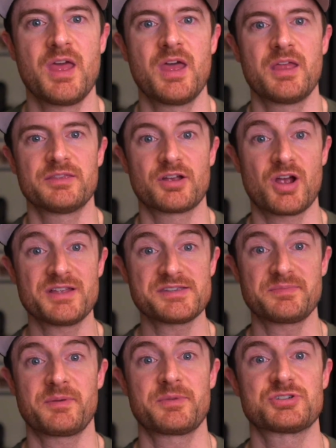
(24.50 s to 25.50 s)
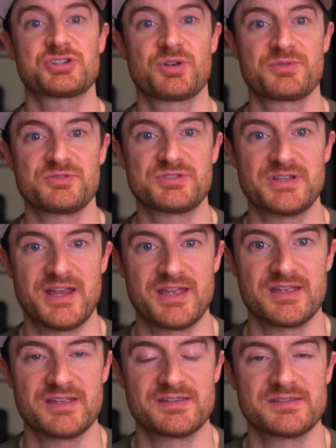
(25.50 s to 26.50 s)
The concept I'm going to share with you
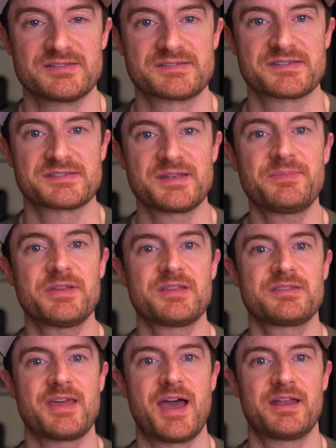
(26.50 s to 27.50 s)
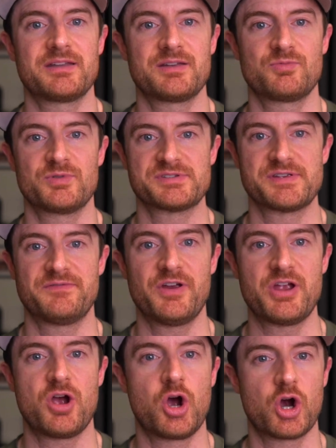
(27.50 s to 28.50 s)
today is something that was a
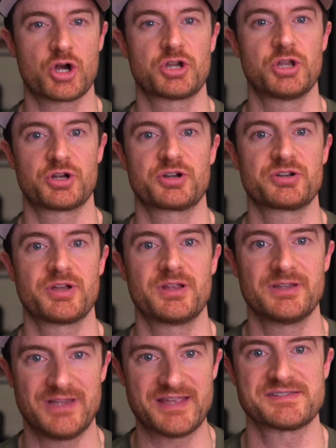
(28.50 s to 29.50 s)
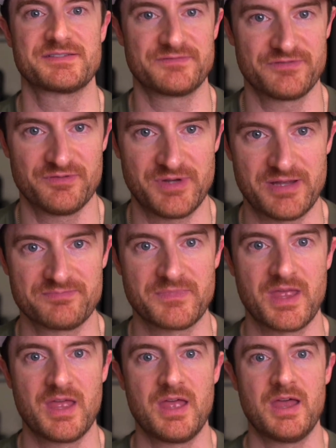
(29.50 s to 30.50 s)
very hard-learned lesson for me.
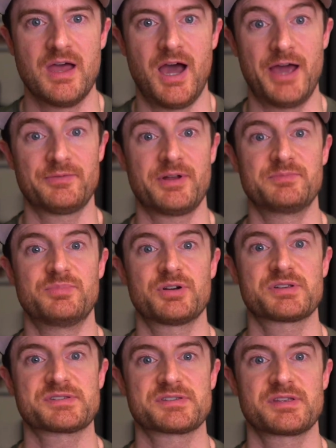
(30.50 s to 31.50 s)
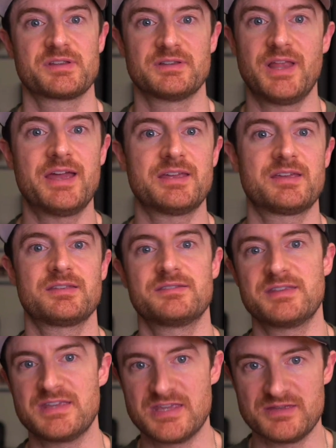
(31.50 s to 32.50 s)
I'd read books like
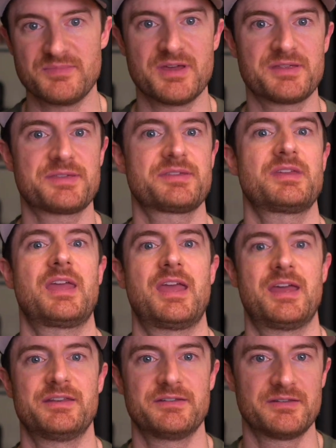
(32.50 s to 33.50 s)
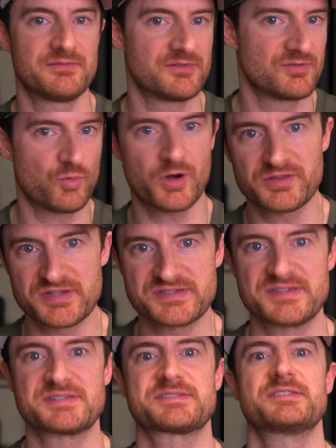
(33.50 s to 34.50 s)
The E-Myth and Work the
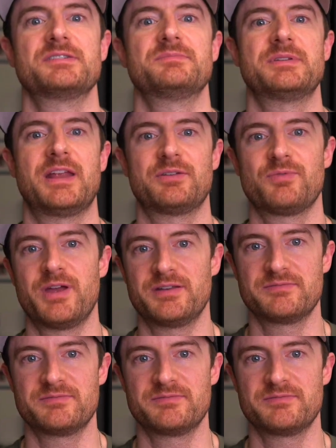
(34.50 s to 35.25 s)
System, and I'd read